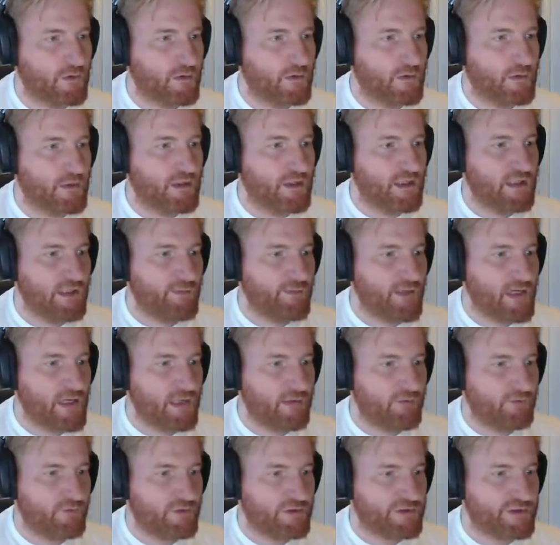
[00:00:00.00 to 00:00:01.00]

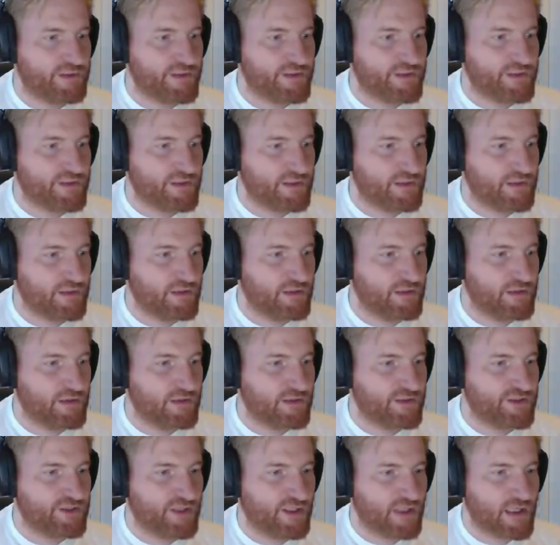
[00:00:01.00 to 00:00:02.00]
E-Man will just
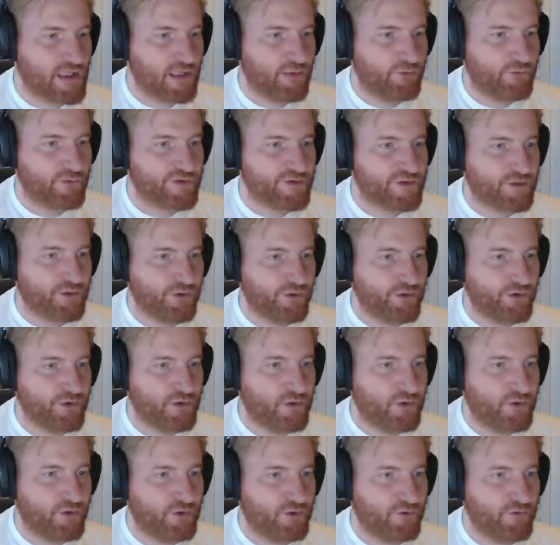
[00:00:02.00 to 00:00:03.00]
check out what's going
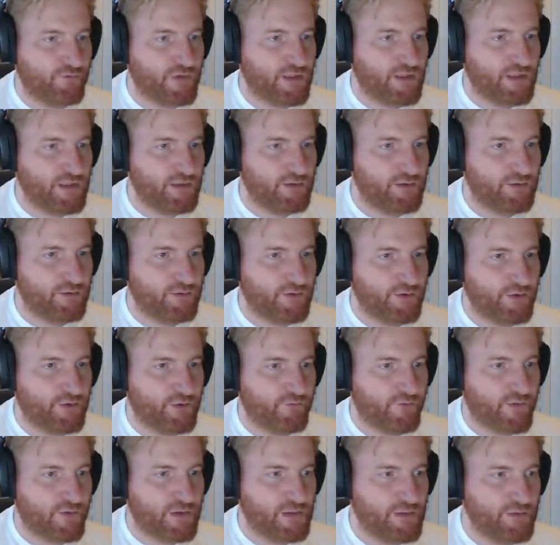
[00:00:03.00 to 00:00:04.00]
on over here and
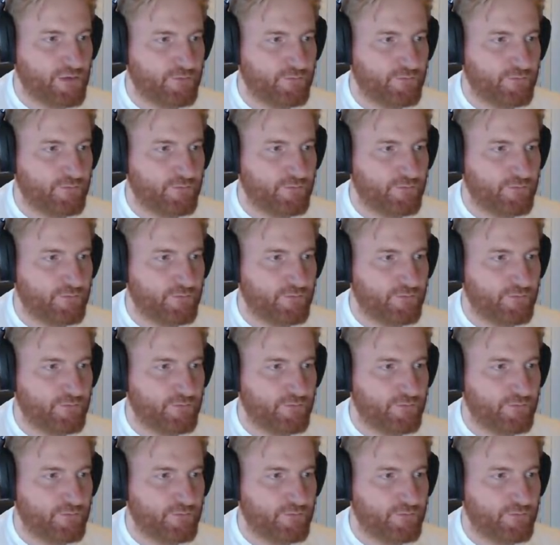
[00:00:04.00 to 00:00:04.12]
over here.